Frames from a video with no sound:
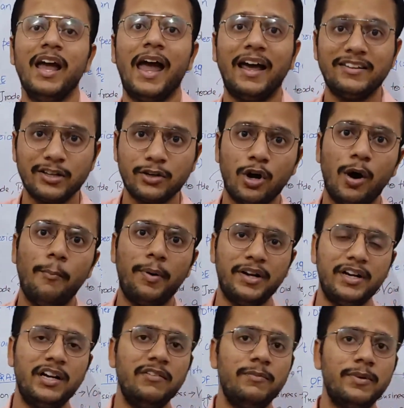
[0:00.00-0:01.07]
as a
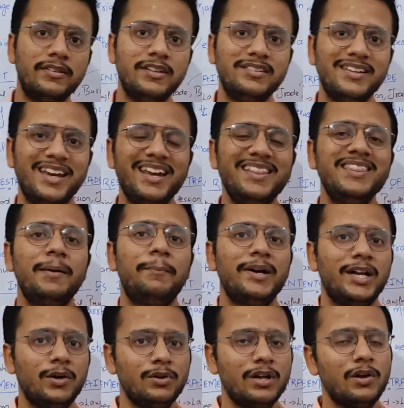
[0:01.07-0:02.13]
competitive business in the
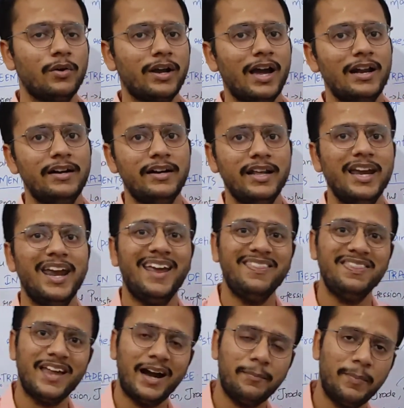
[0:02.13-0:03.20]
particular locality in
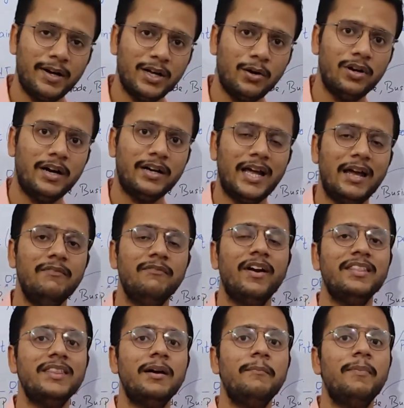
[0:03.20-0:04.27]
that particular time when